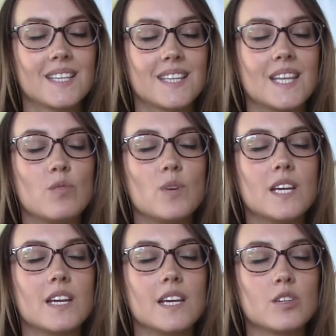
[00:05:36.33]
then we
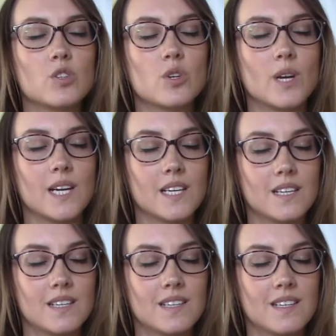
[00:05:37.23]
can integrate it
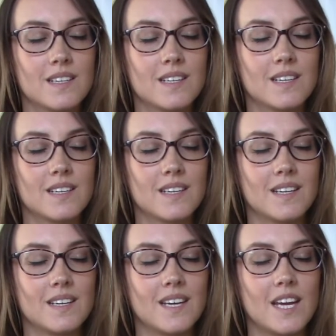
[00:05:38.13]

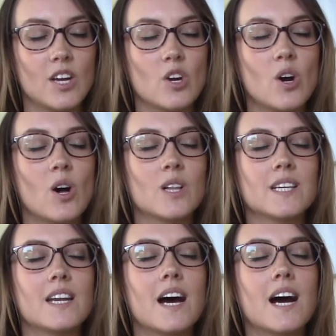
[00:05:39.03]
and call
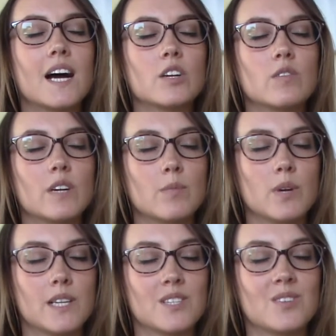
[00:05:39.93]
in higher
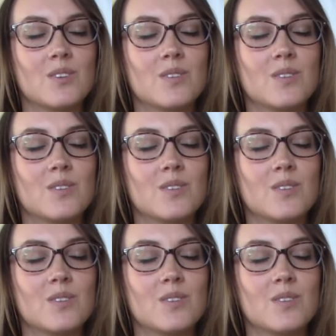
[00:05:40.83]
vibrational